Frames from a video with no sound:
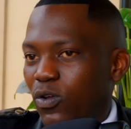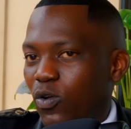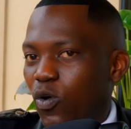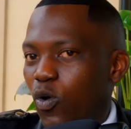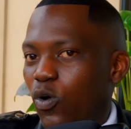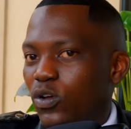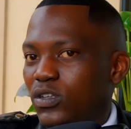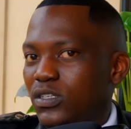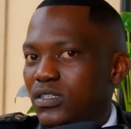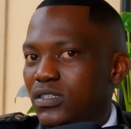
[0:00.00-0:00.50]

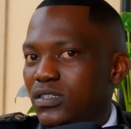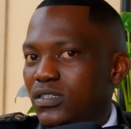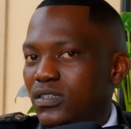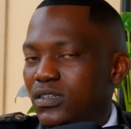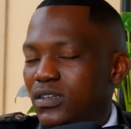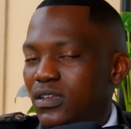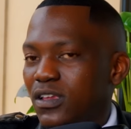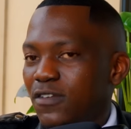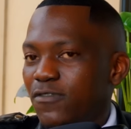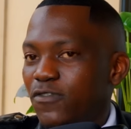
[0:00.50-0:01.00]
Because
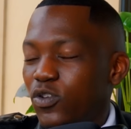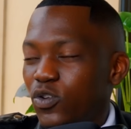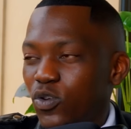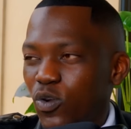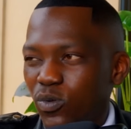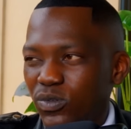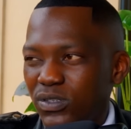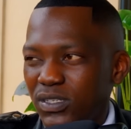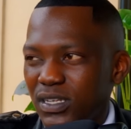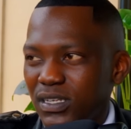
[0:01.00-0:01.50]
if you
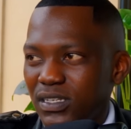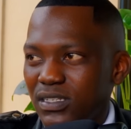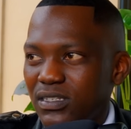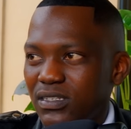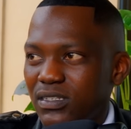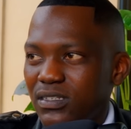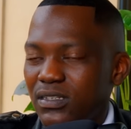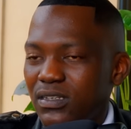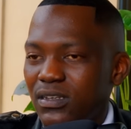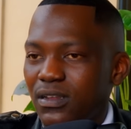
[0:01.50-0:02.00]

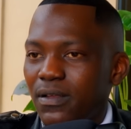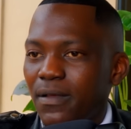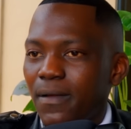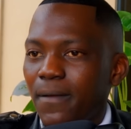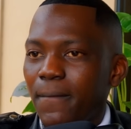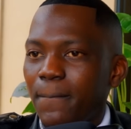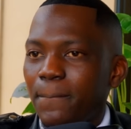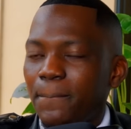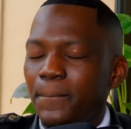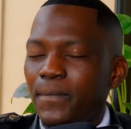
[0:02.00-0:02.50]
notice,
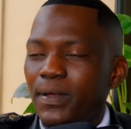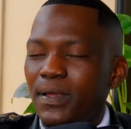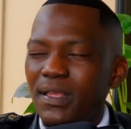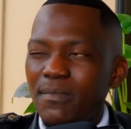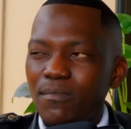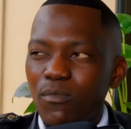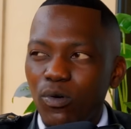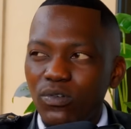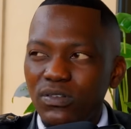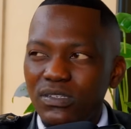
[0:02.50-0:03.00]

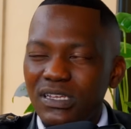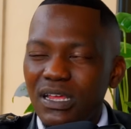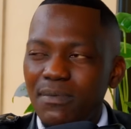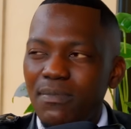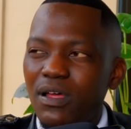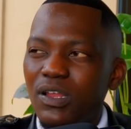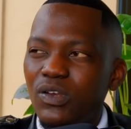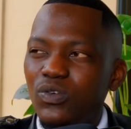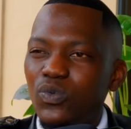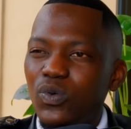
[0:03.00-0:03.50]
in most
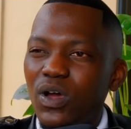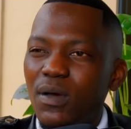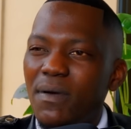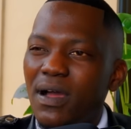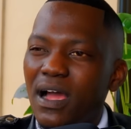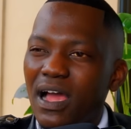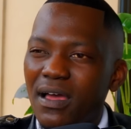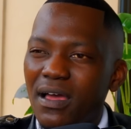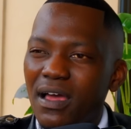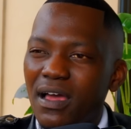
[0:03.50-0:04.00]
yabantu
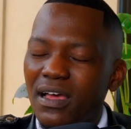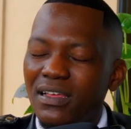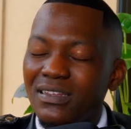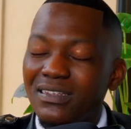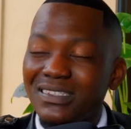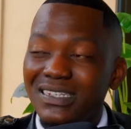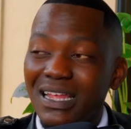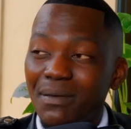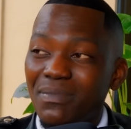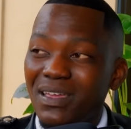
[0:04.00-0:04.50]

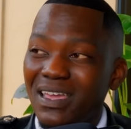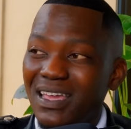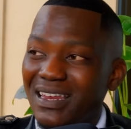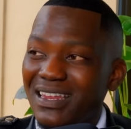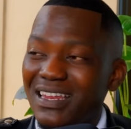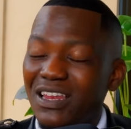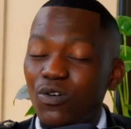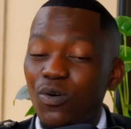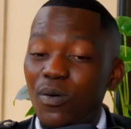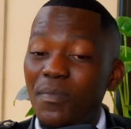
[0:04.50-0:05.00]

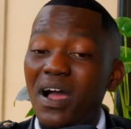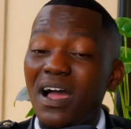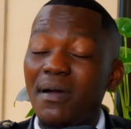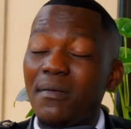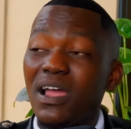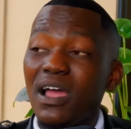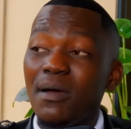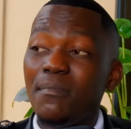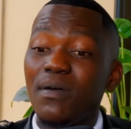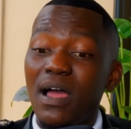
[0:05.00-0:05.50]
abangazamkelile or
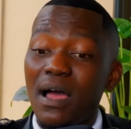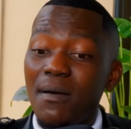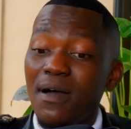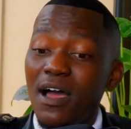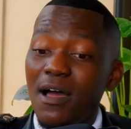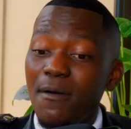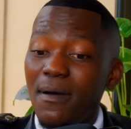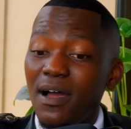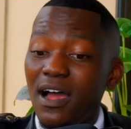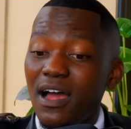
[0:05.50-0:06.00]

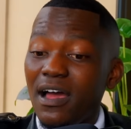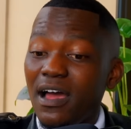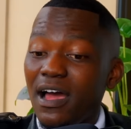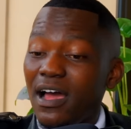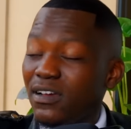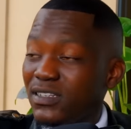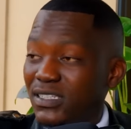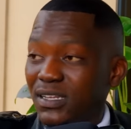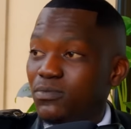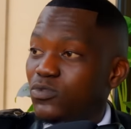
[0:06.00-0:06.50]

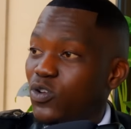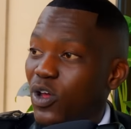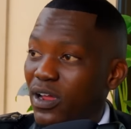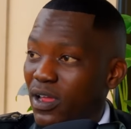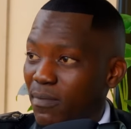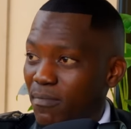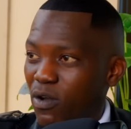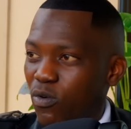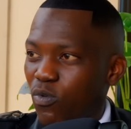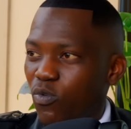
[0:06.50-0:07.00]

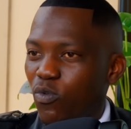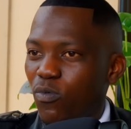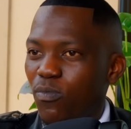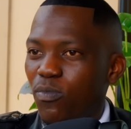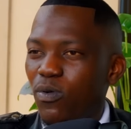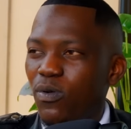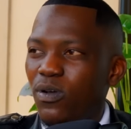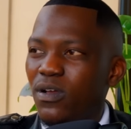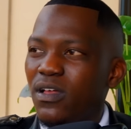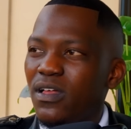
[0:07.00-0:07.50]
abanga-acceptwanga
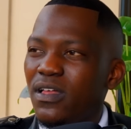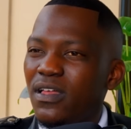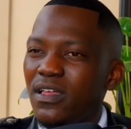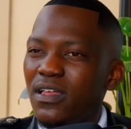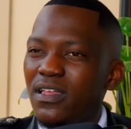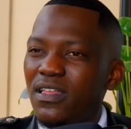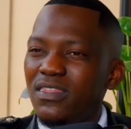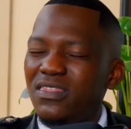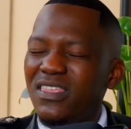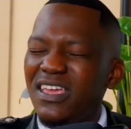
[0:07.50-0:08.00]
emakubo,
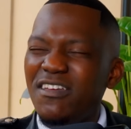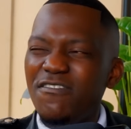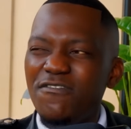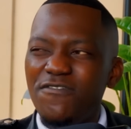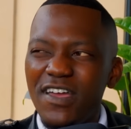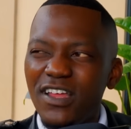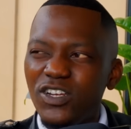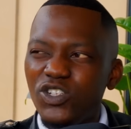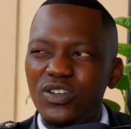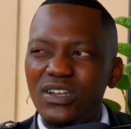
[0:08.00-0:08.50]
they
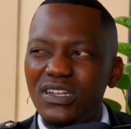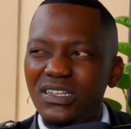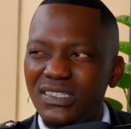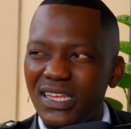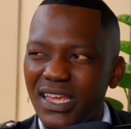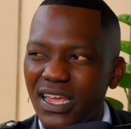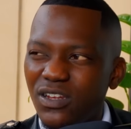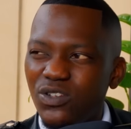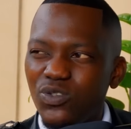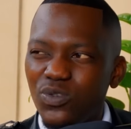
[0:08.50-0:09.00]
eventually
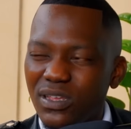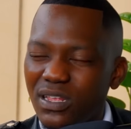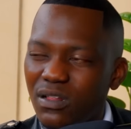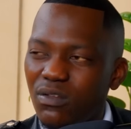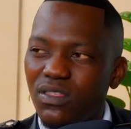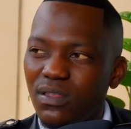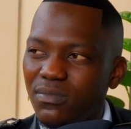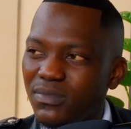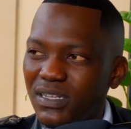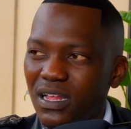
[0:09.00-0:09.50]
tend to
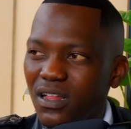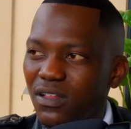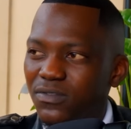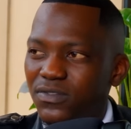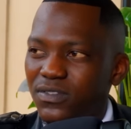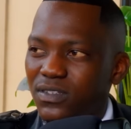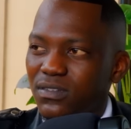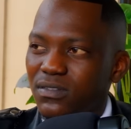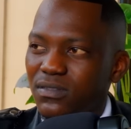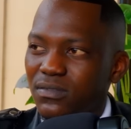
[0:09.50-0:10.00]
kill
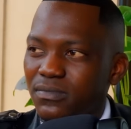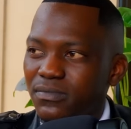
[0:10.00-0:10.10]
themselves.